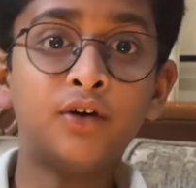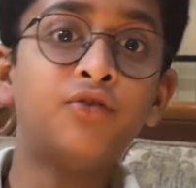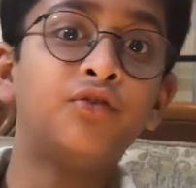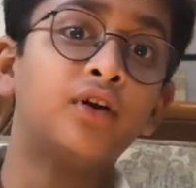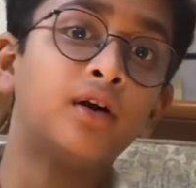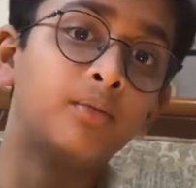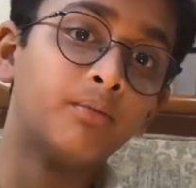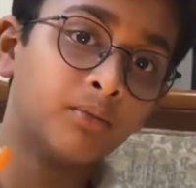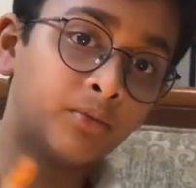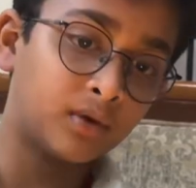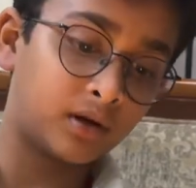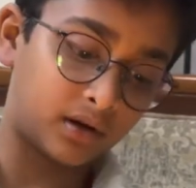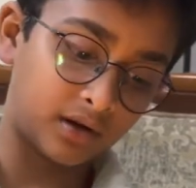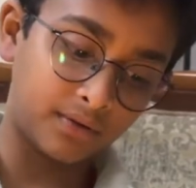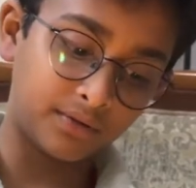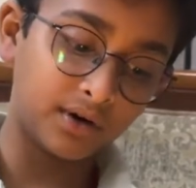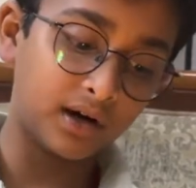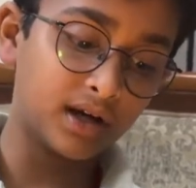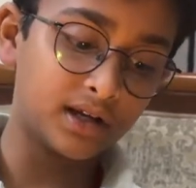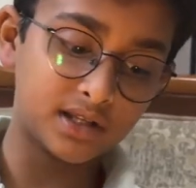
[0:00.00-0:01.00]
from
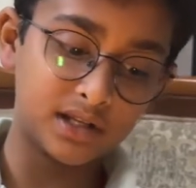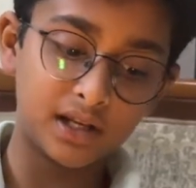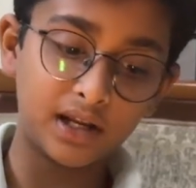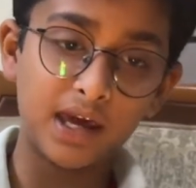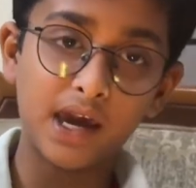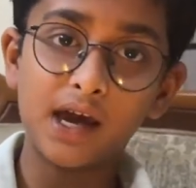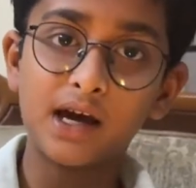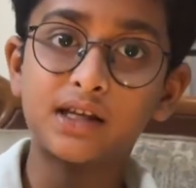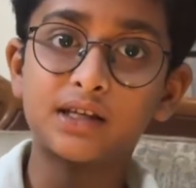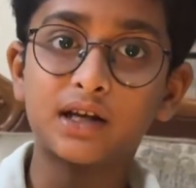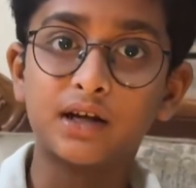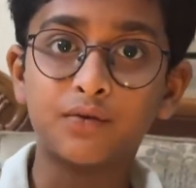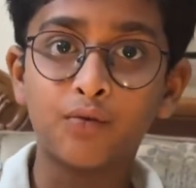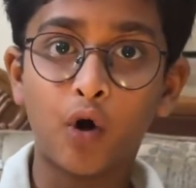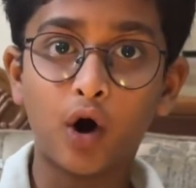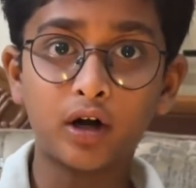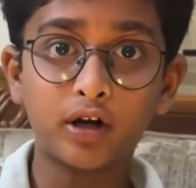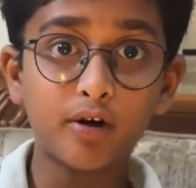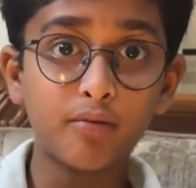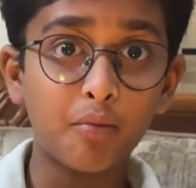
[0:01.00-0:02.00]
rivers, lakes and
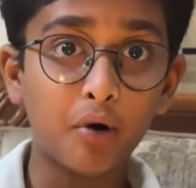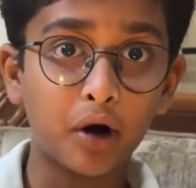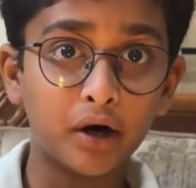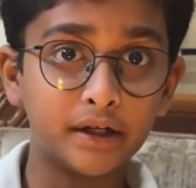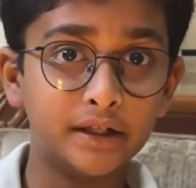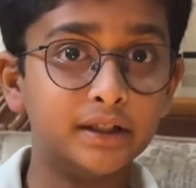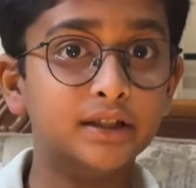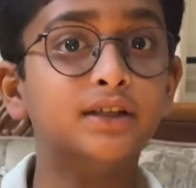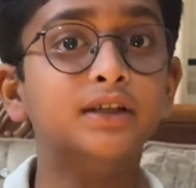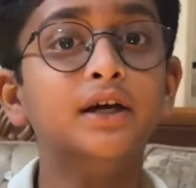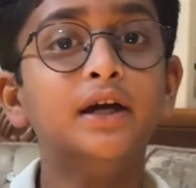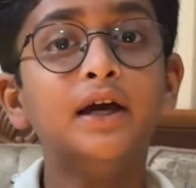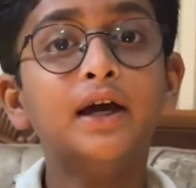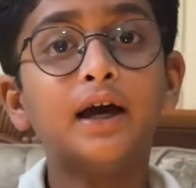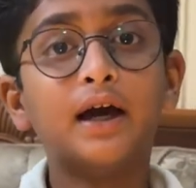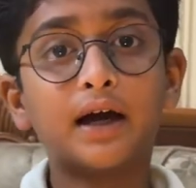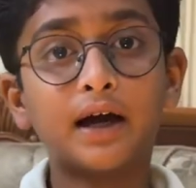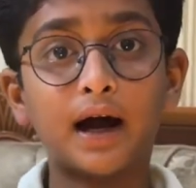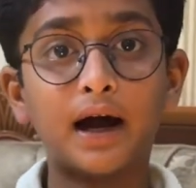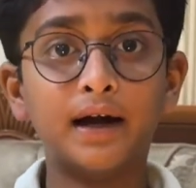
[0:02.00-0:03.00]
water bodies
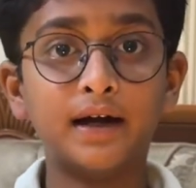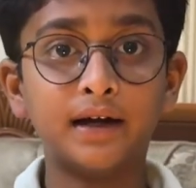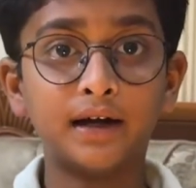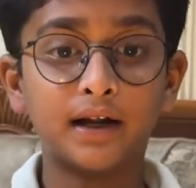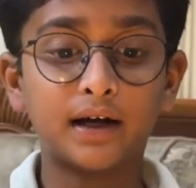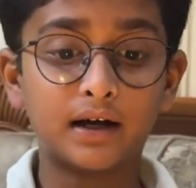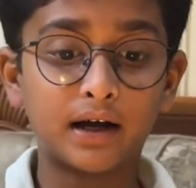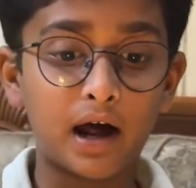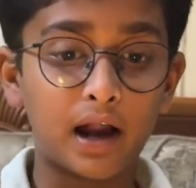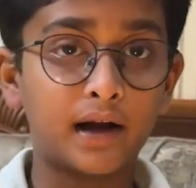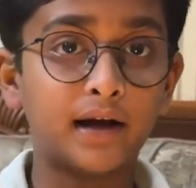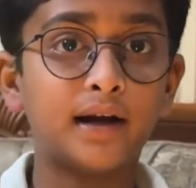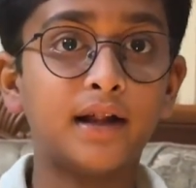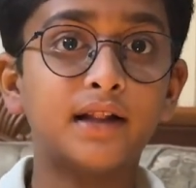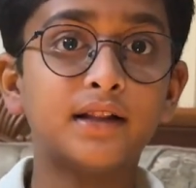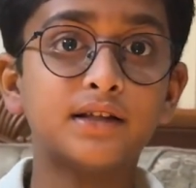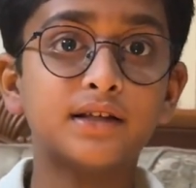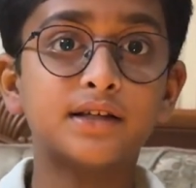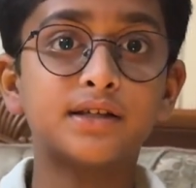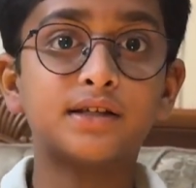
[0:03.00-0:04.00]

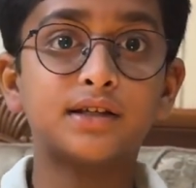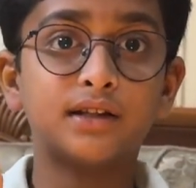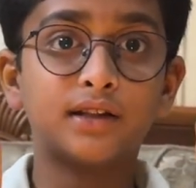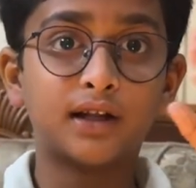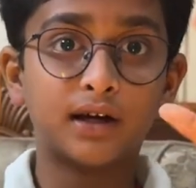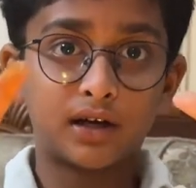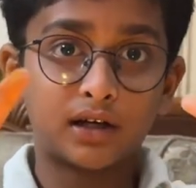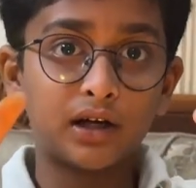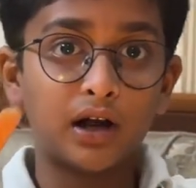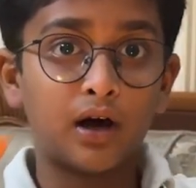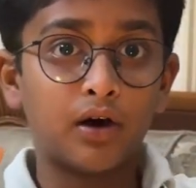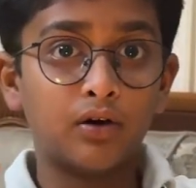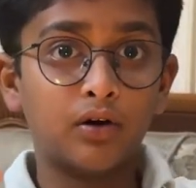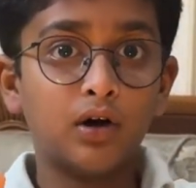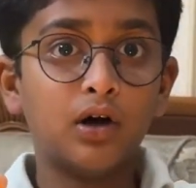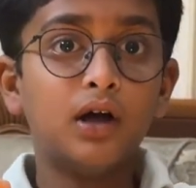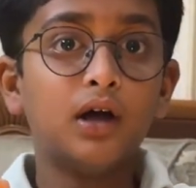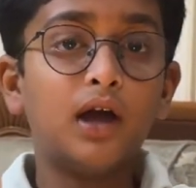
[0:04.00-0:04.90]
condenses in the cloud,